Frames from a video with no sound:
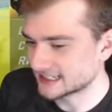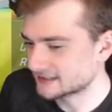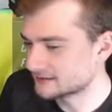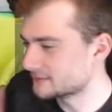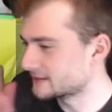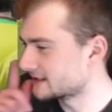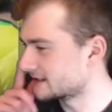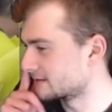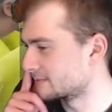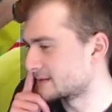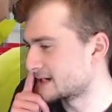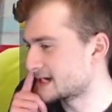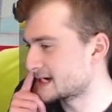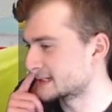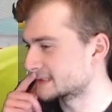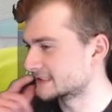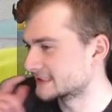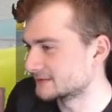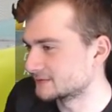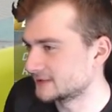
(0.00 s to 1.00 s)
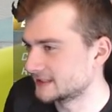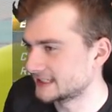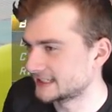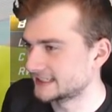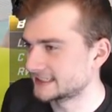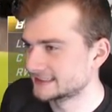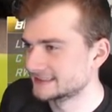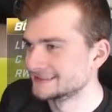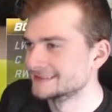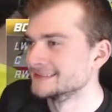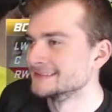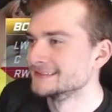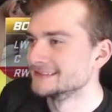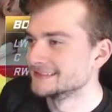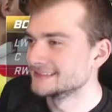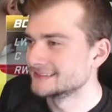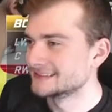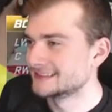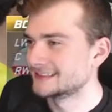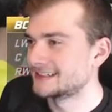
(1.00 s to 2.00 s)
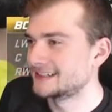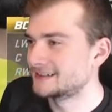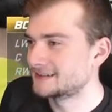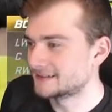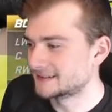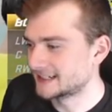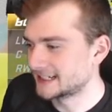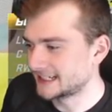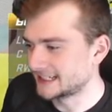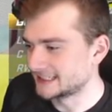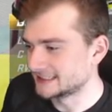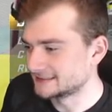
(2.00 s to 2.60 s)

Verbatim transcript: gotta come out of the box to win it. All right.